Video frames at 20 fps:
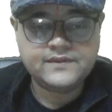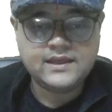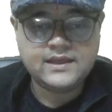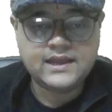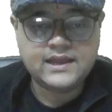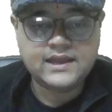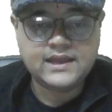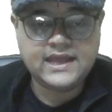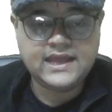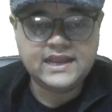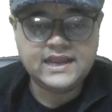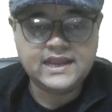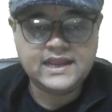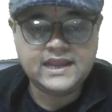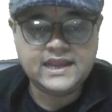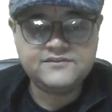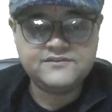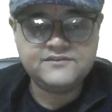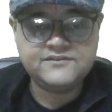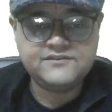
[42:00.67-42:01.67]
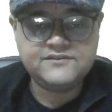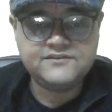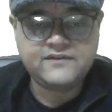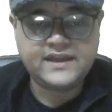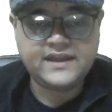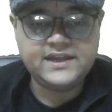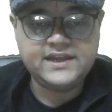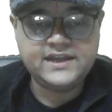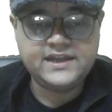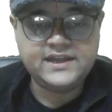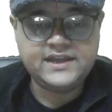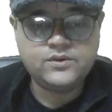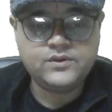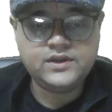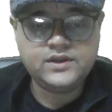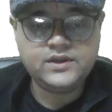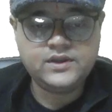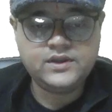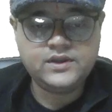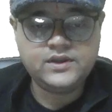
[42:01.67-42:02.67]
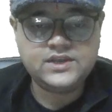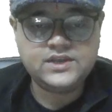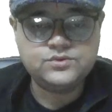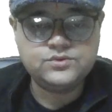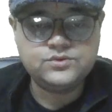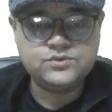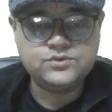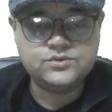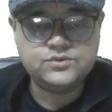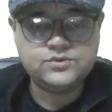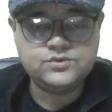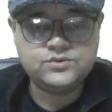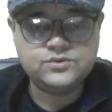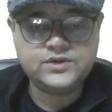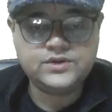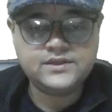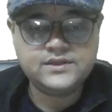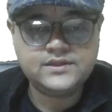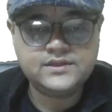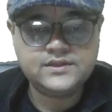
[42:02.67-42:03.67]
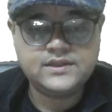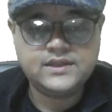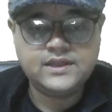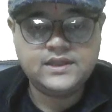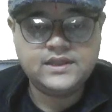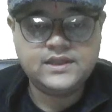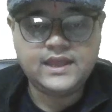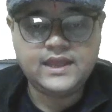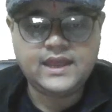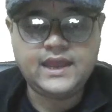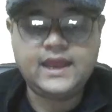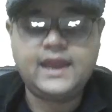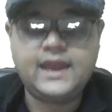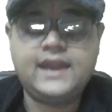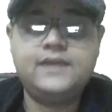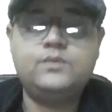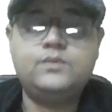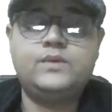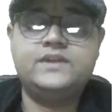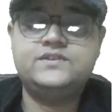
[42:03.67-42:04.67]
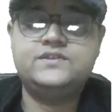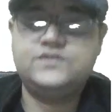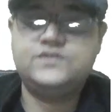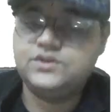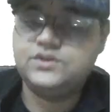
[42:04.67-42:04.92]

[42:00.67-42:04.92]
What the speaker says: Kalyan Live is my YT code. You can use this code, and once you're